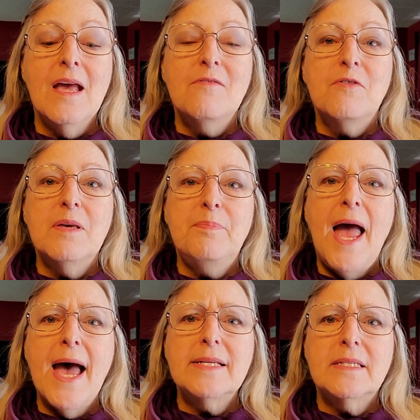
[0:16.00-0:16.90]
For the
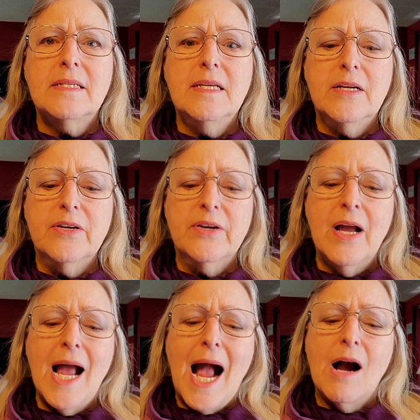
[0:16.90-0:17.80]
past year,
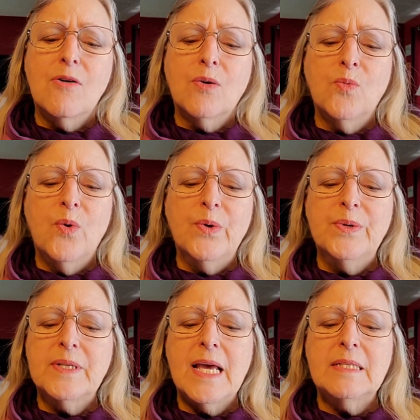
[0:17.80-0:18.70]
our
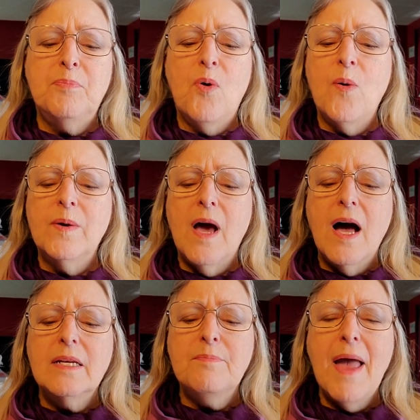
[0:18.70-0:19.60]
world has borne
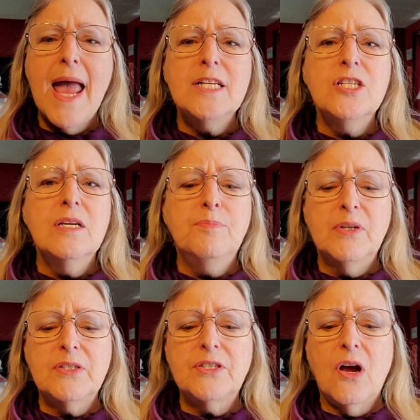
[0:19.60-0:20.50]

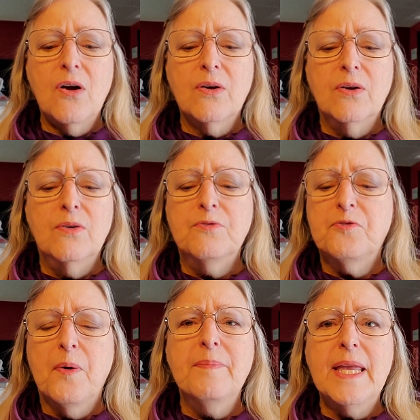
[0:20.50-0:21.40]
unimaginable sorrow
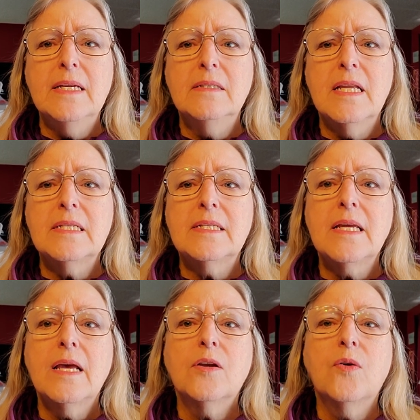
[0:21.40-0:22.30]
from illness,
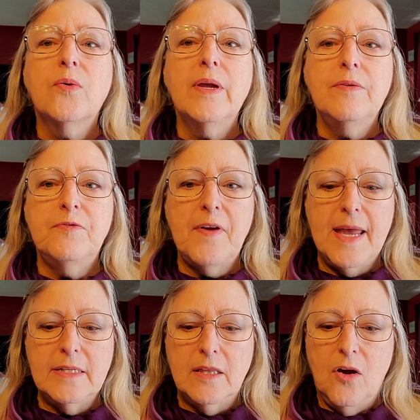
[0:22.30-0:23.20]
grief,
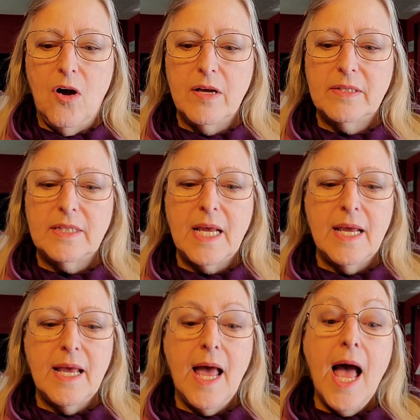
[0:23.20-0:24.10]
and loss.
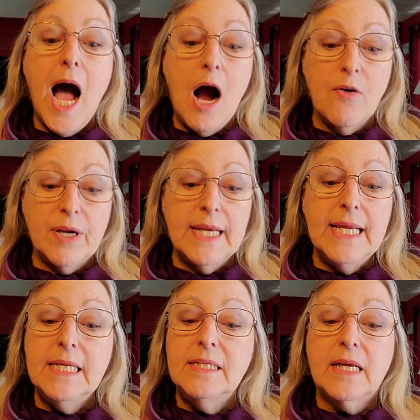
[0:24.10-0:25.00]
Our
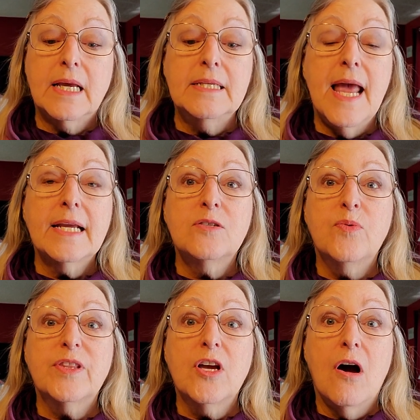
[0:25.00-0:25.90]
need to connect
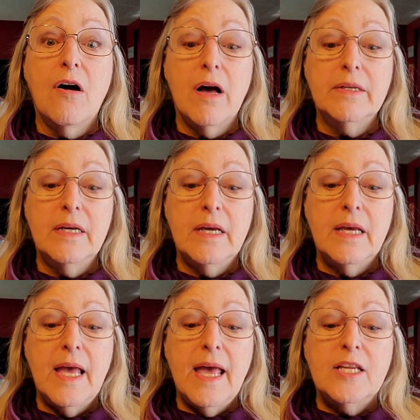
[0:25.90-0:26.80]
with God,
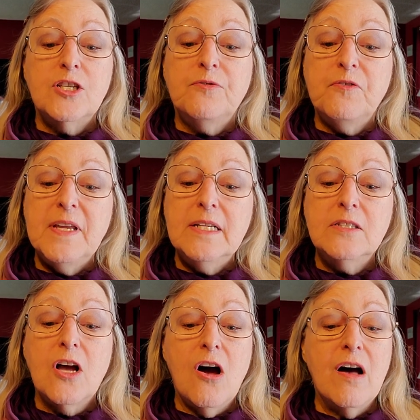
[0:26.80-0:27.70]
to feel
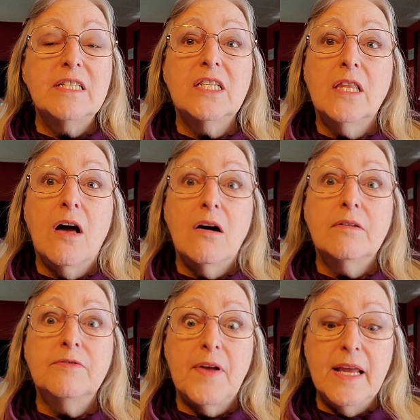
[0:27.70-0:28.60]
God's
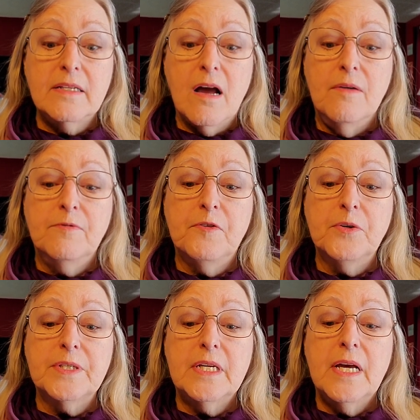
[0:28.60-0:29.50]
love and
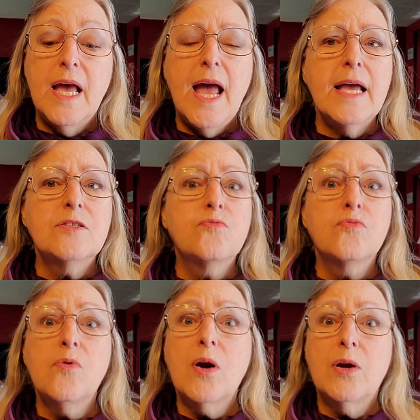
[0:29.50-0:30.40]
comfort, has
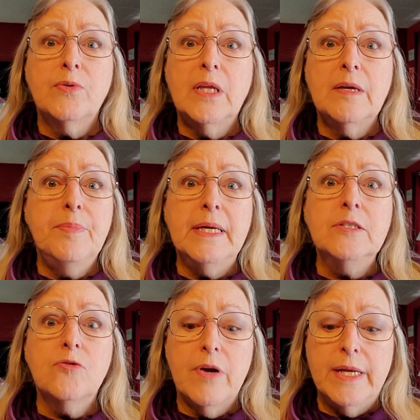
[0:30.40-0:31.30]
rarely been
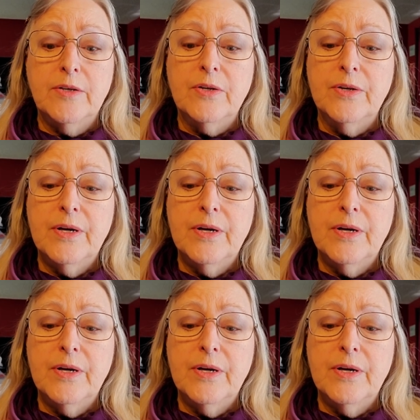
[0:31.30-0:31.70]
greater.